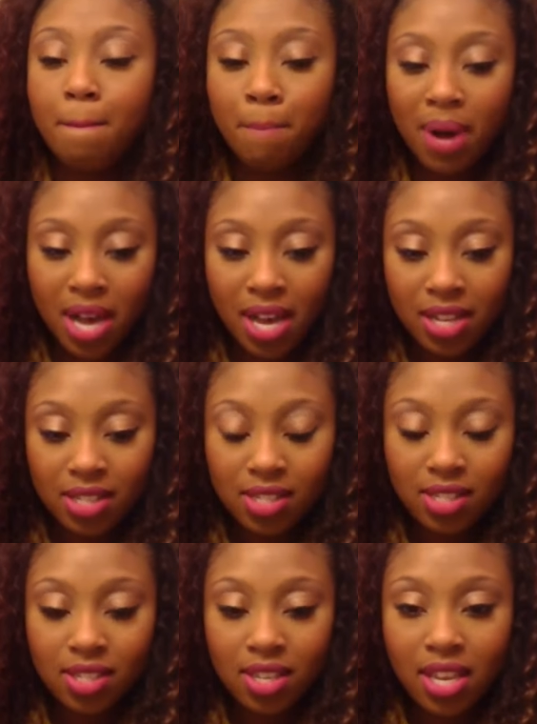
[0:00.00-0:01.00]
But
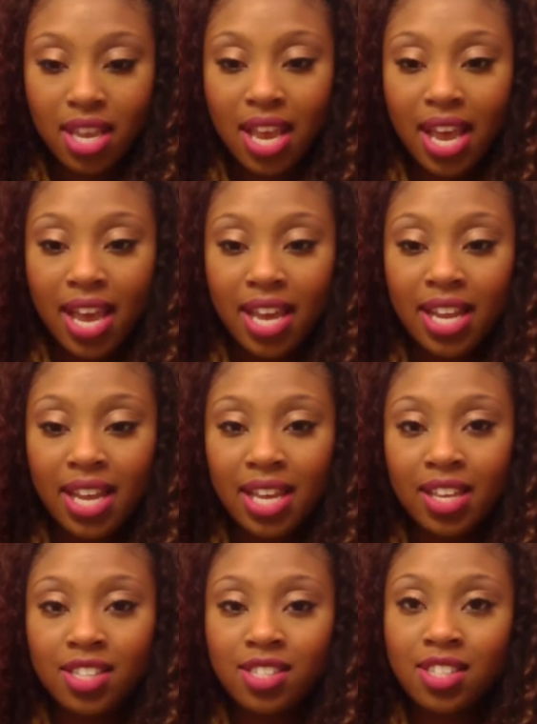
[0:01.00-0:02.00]
it
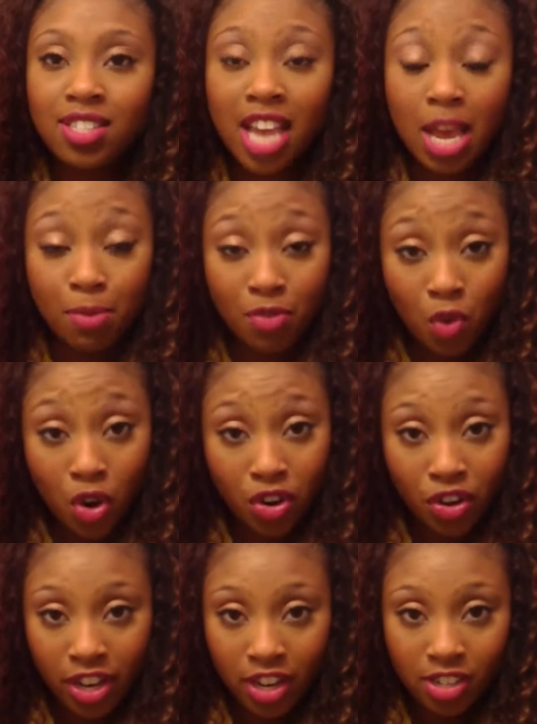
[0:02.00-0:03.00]
is the day before New
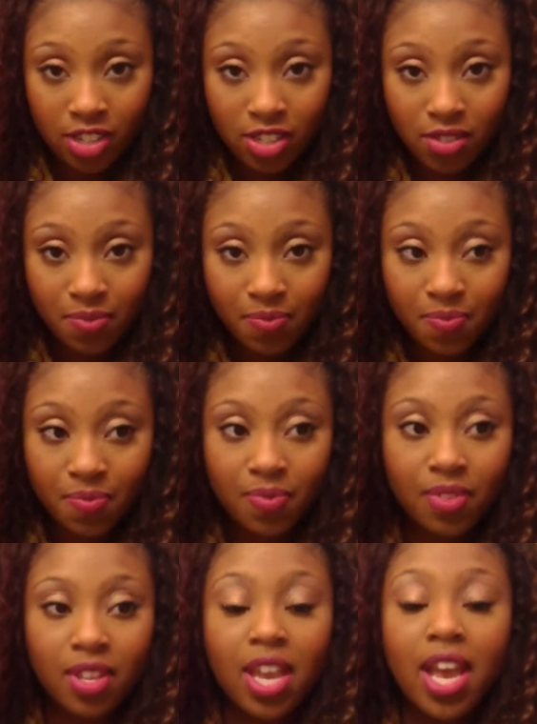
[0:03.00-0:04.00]
Year's.
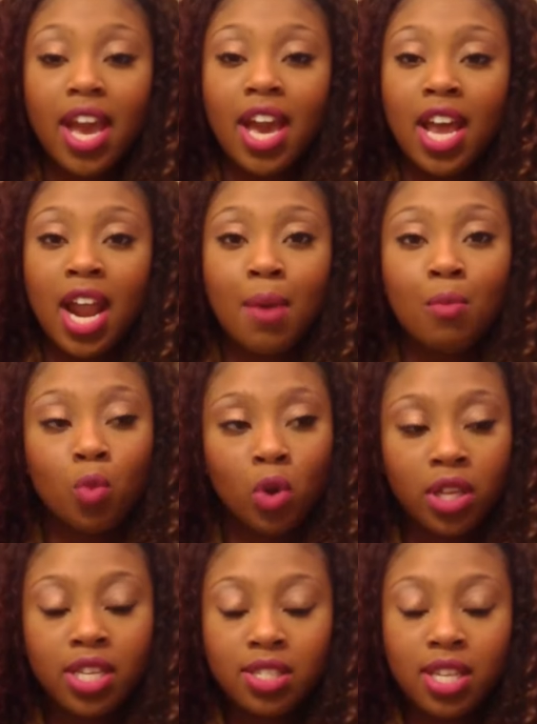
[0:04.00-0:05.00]
And I'm
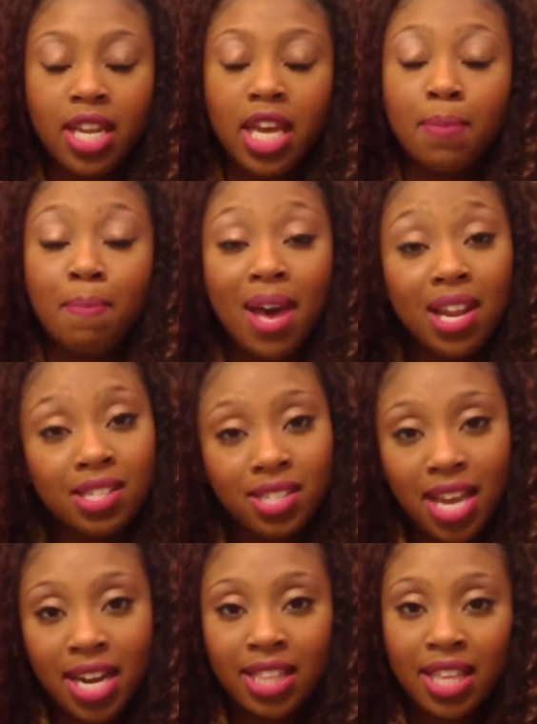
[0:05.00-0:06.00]
really sitting and
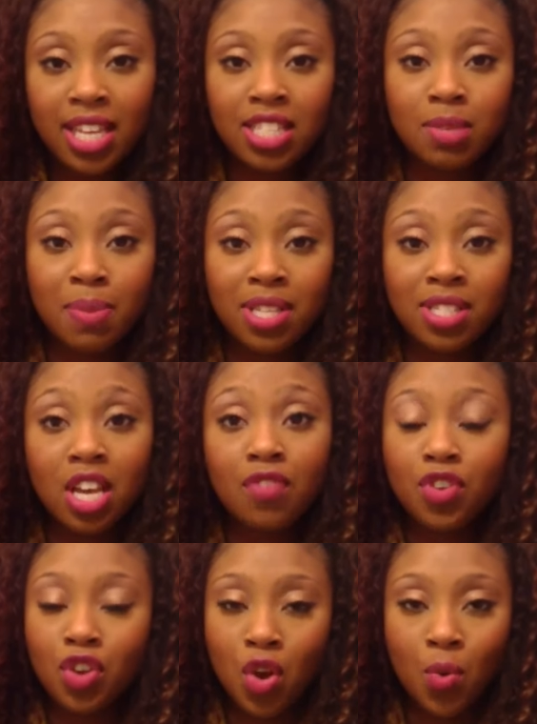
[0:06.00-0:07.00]
meditating, thinking to myself,
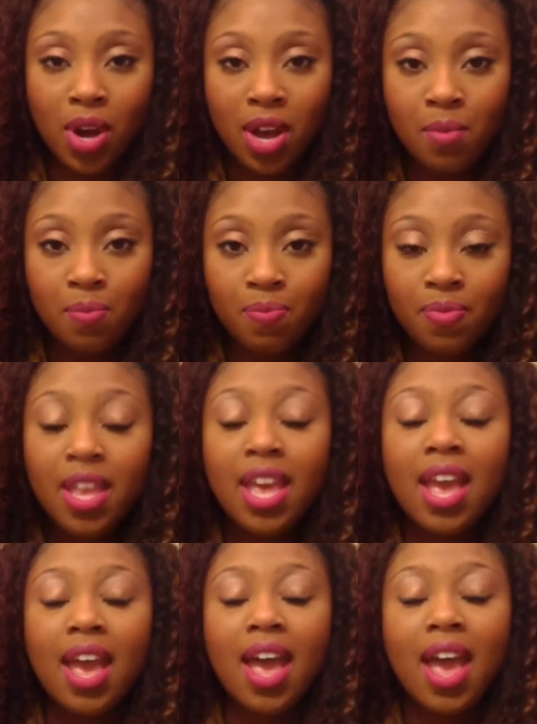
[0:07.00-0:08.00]
you know what?
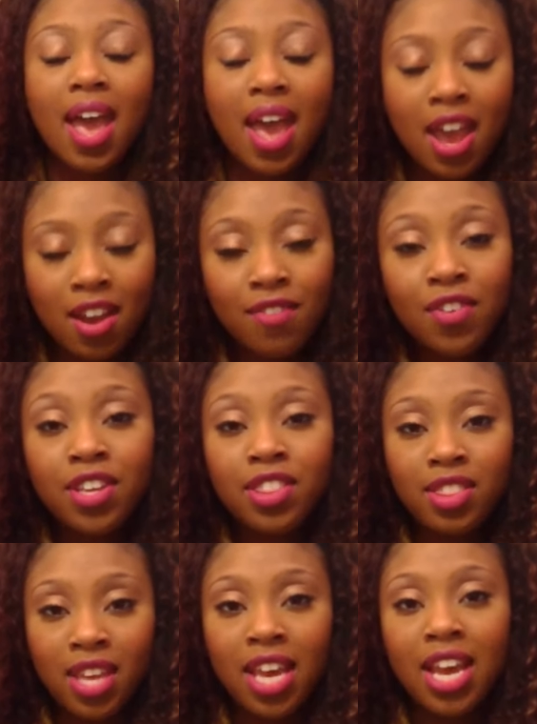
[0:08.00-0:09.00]

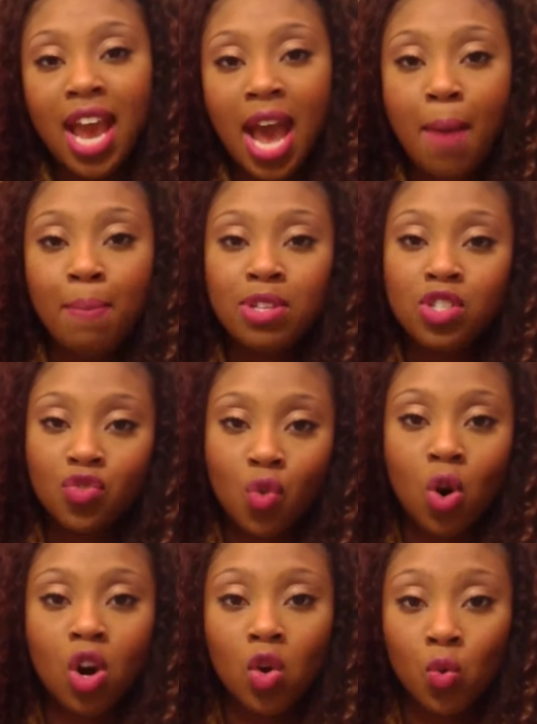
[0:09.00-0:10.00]
Everything happens
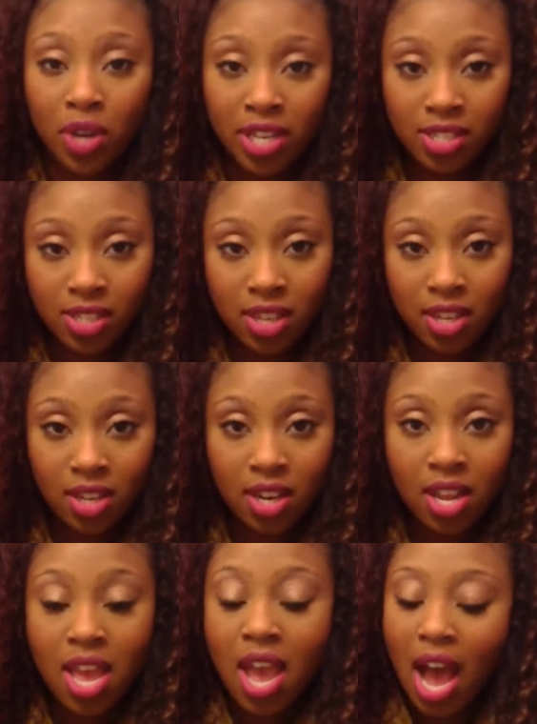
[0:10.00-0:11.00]
for a reason.
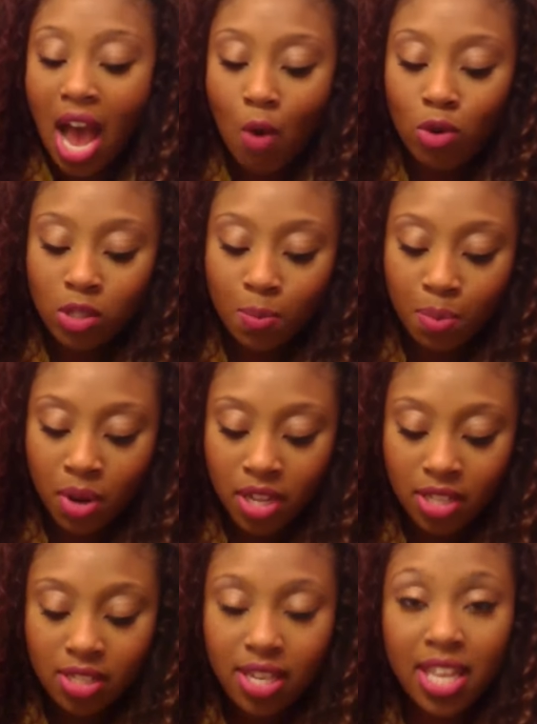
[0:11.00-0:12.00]
I was
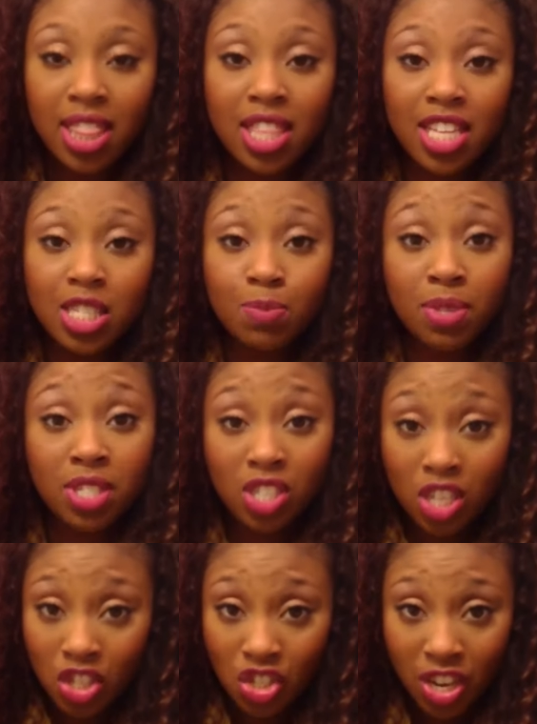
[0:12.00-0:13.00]
put in this
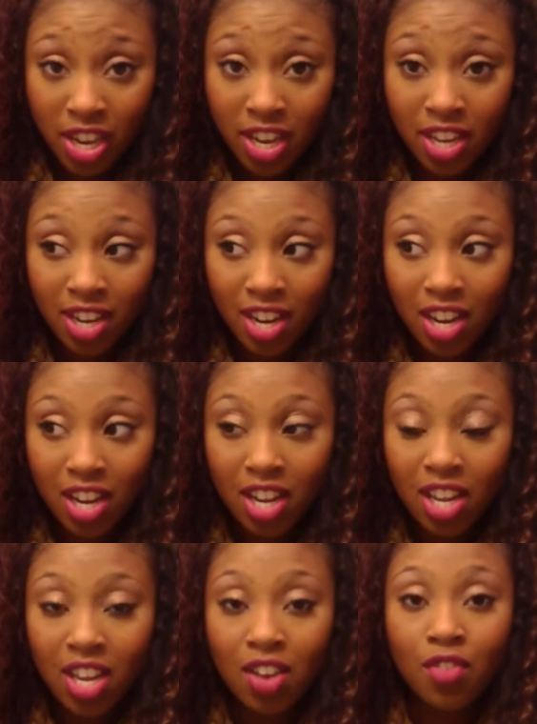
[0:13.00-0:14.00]
position
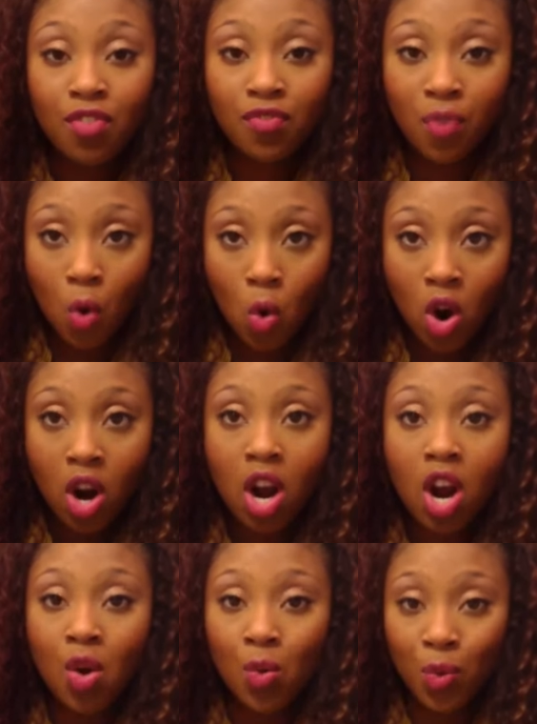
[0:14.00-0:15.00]
for a